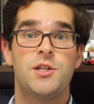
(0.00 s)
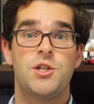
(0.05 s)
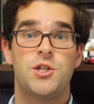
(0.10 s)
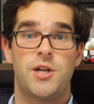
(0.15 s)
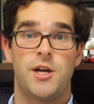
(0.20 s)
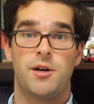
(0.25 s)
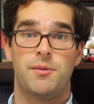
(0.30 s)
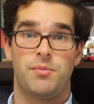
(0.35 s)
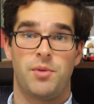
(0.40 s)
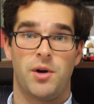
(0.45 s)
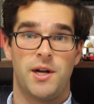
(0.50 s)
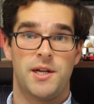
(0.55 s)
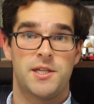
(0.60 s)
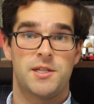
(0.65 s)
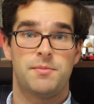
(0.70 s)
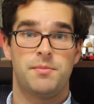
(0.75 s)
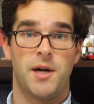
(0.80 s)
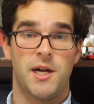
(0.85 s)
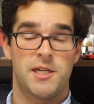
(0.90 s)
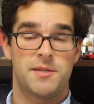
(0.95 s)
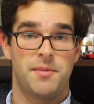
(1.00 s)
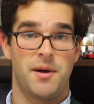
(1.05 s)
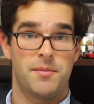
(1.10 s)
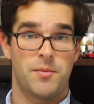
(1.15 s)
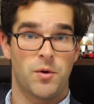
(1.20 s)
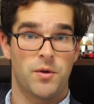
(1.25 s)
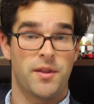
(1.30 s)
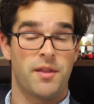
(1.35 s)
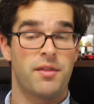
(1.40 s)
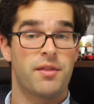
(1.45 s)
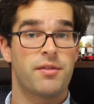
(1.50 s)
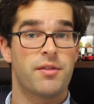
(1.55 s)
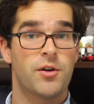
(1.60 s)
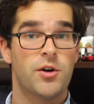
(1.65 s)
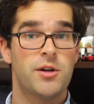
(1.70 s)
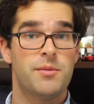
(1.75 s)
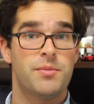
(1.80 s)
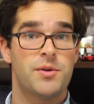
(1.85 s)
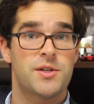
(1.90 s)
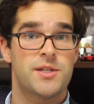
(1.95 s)
share price spiked by more than
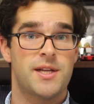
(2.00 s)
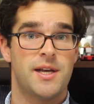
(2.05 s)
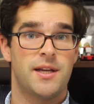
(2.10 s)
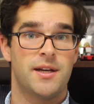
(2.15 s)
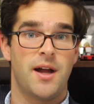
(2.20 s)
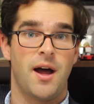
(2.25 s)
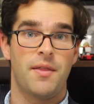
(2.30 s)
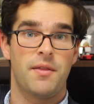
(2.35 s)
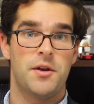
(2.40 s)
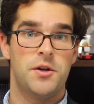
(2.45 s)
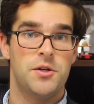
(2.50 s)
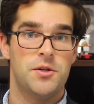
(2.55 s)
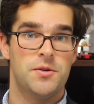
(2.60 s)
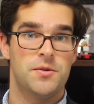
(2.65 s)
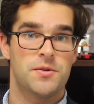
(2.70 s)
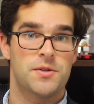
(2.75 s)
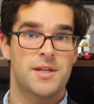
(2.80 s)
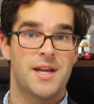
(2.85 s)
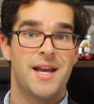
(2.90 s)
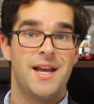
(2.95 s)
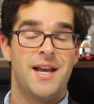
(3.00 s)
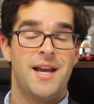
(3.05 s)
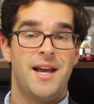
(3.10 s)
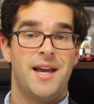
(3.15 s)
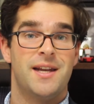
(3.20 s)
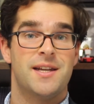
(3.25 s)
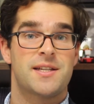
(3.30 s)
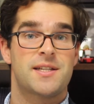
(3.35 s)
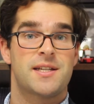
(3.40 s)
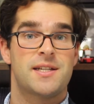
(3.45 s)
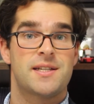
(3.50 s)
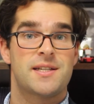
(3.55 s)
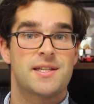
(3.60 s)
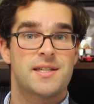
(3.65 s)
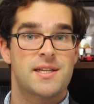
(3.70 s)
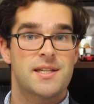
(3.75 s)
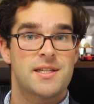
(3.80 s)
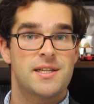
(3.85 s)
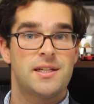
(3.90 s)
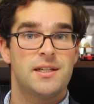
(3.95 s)
30% on the news and has
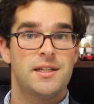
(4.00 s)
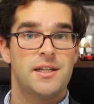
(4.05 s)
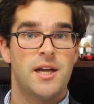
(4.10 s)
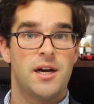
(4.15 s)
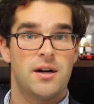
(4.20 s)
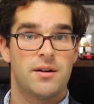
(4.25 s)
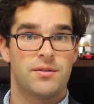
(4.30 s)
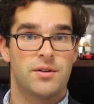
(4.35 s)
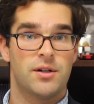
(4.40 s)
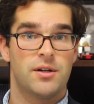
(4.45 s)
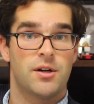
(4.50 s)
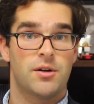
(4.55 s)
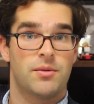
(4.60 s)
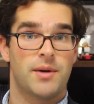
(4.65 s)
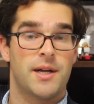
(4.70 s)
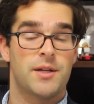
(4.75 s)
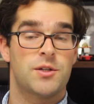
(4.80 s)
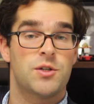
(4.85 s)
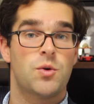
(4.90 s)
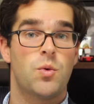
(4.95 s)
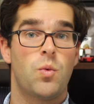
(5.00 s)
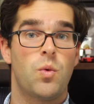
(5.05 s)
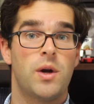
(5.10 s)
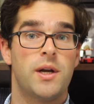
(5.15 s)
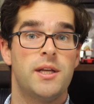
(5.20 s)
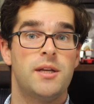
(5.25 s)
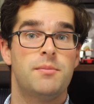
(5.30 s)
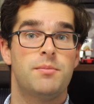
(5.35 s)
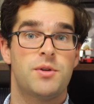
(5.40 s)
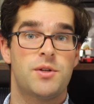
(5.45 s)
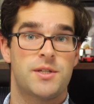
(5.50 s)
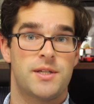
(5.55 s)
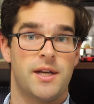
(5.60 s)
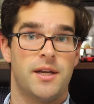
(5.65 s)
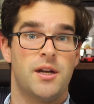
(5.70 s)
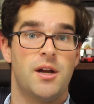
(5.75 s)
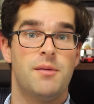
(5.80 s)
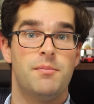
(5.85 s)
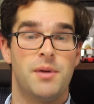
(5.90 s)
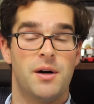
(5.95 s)
consistently hovered around
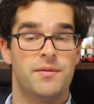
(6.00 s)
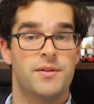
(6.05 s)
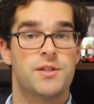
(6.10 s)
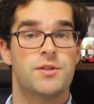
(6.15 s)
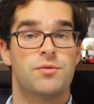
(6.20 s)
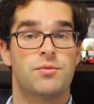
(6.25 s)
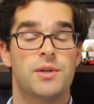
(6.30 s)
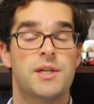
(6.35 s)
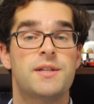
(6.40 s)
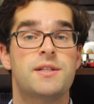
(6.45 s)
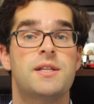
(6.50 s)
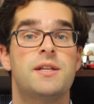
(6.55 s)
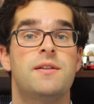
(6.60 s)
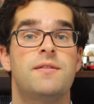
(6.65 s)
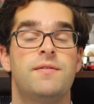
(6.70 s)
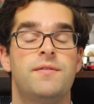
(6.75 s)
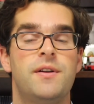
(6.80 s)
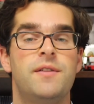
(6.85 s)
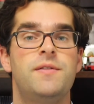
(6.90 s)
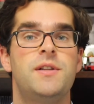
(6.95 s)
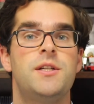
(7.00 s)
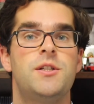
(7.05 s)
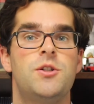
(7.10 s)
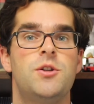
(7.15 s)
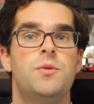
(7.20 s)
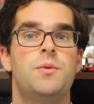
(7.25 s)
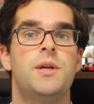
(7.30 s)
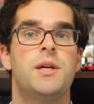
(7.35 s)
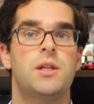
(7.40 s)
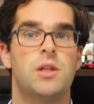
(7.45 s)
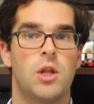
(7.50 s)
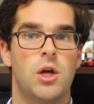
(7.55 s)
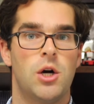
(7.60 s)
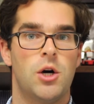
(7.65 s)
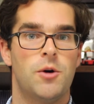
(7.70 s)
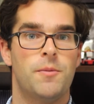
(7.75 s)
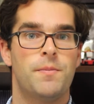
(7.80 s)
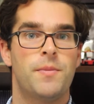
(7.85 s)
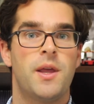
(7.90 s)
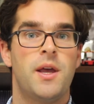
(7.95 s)
20% above its recent 52-week
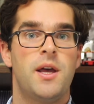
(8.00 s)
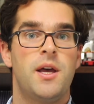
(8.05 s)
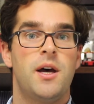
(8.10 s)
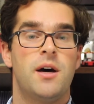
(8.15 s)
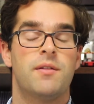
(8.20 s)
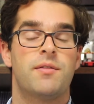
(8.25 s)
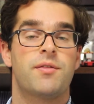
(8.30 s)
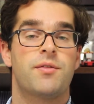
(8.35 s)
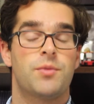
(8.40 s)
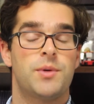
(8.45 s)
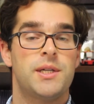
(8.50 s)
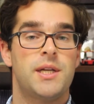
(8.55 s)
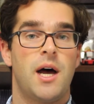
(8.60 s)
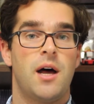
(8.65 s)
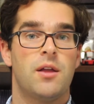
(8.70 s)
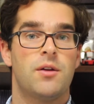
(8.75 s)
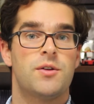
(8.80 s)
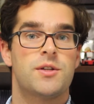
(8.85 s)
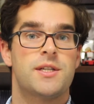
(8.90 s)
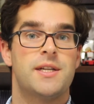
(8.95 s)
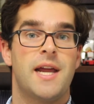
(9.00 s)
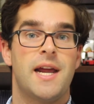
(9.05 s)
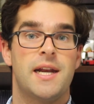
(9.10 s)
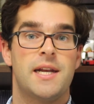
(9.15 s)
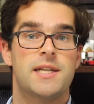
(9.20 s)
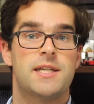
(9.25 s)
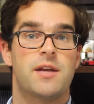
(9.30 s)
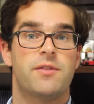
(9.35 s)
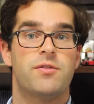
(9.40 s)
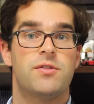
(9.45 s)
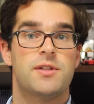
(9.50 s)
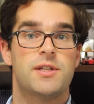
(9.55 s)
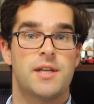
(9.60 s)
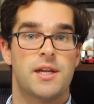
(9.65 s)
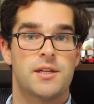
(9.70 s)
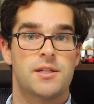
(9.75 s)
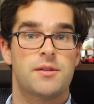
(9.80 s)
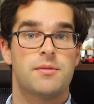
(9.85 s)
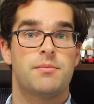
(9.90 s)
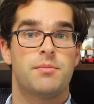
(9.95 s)
low of
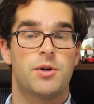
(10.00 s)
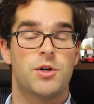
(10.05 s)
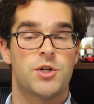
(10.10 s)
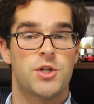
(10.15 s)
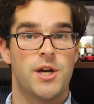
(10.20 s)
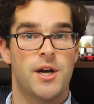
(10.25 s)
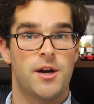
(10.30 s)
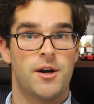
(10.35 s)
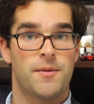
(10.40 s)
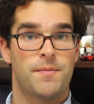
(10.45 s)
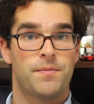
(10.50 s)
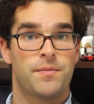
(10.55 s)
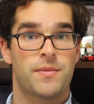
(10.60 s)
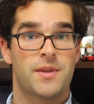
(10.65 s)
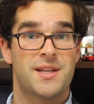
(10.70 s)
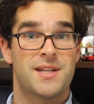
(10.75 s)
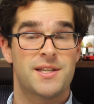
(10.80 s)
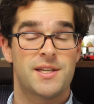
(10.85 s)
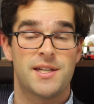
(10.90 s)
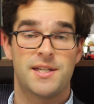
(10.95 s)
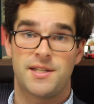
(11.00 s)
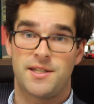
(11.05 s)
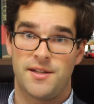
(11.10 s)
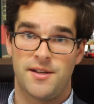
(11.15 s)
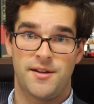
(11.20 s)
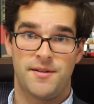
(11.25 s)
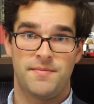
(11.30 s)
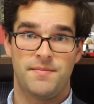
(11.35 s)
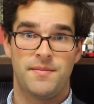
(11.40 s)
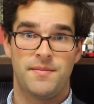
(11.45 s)
$3.87 per share since then.